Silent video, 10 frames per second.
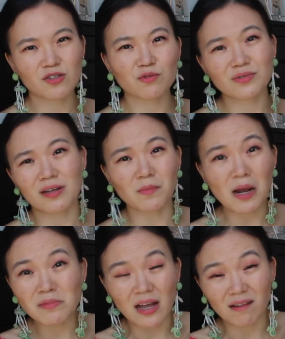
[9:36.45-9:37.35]
So
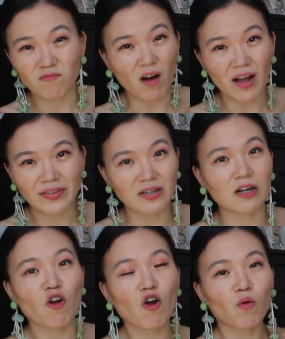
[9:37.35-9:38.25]
sometimes I'd
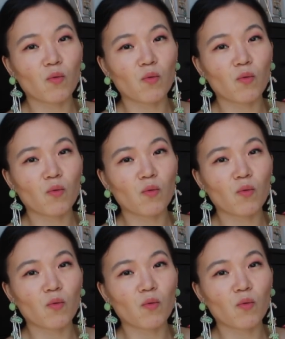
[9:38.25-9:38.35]
rather